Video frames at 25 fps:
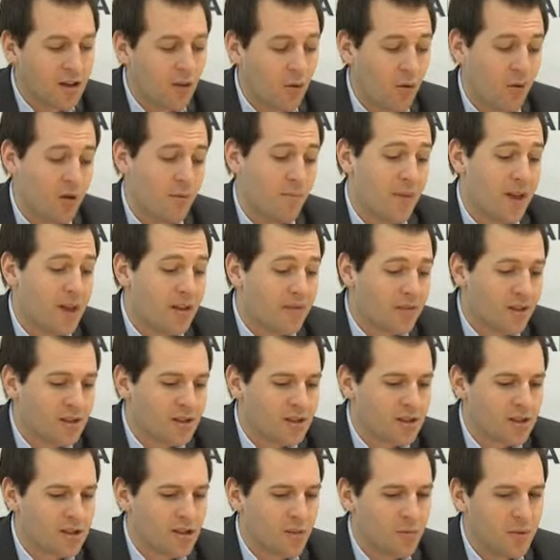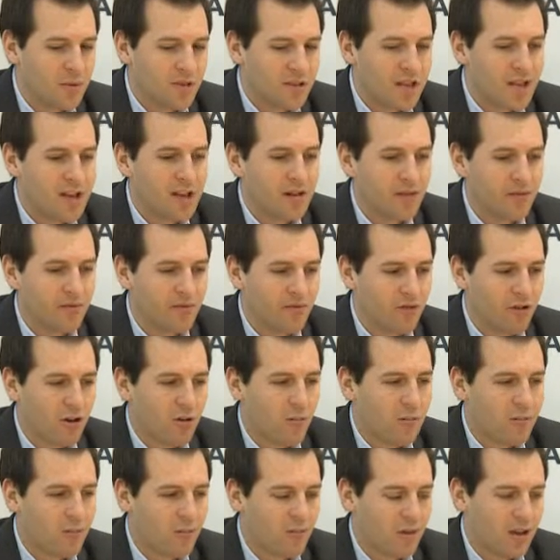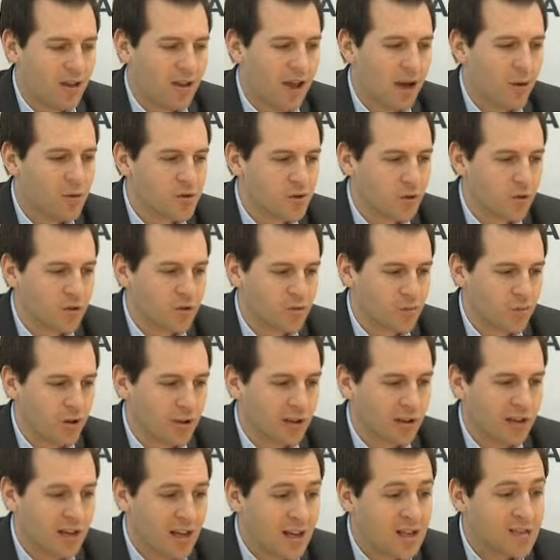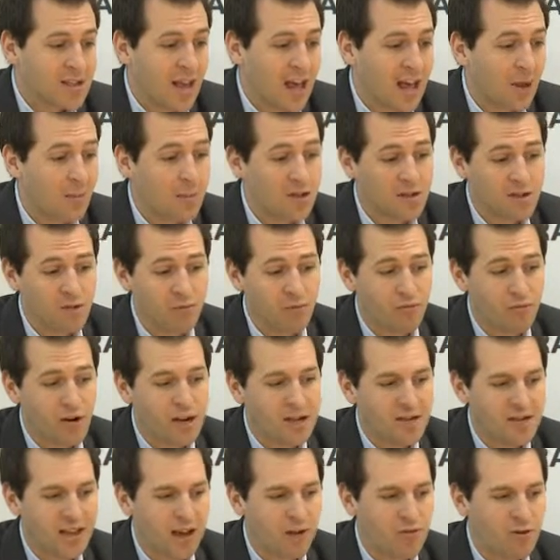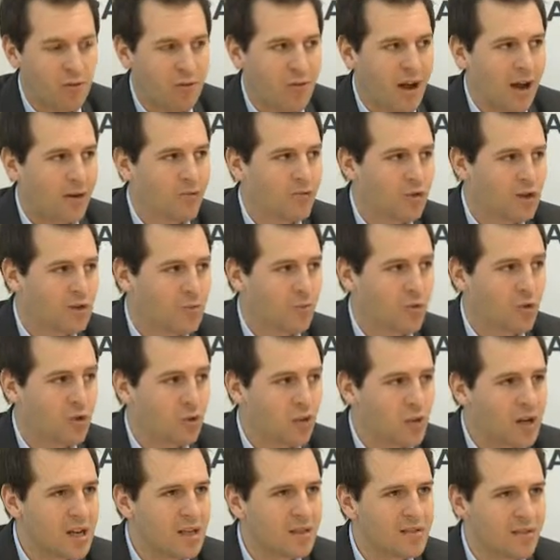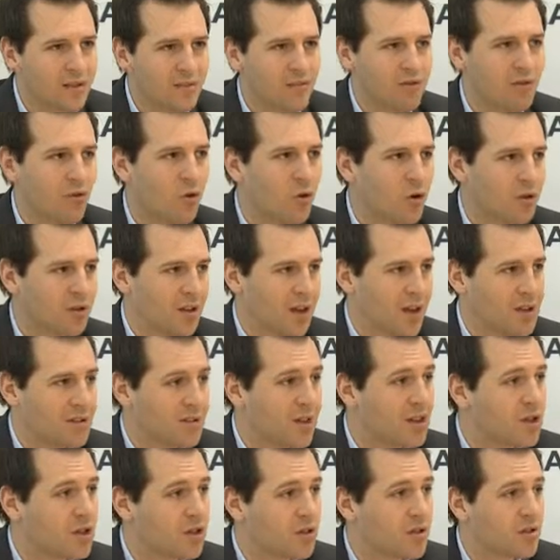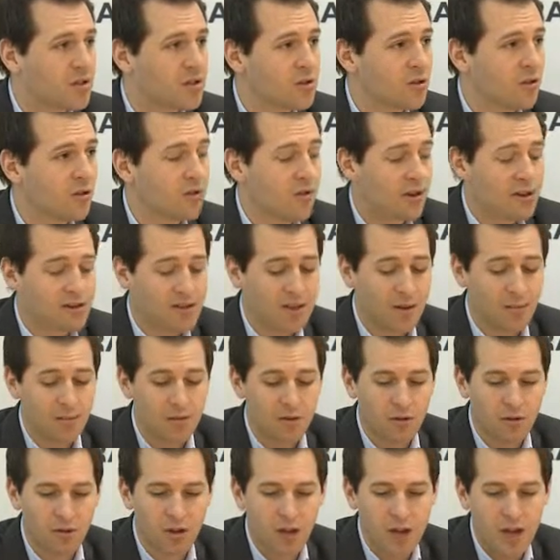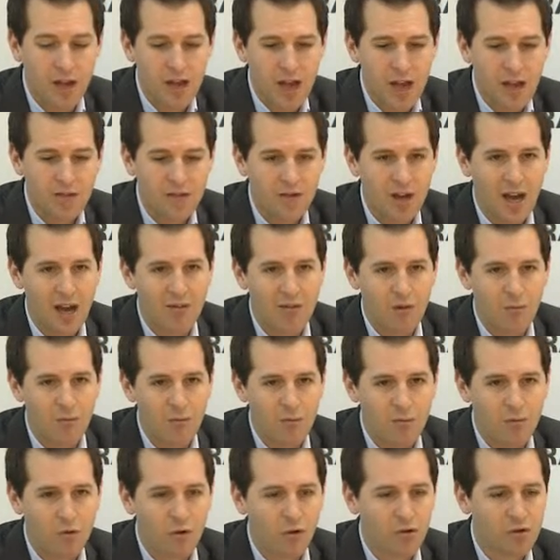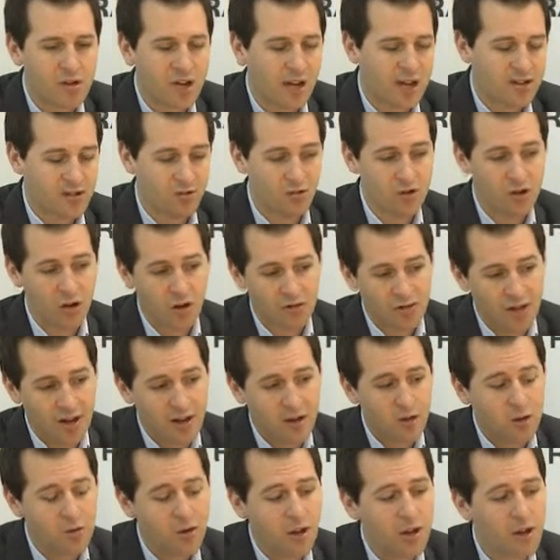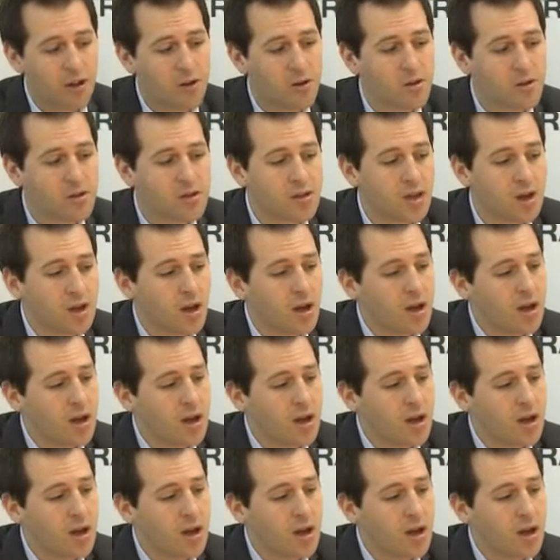one of the benefits that can be taken from an outsourced model is helping to break down the boundaries between different organisations. So, for example, if you have a broadcaster or content owner who's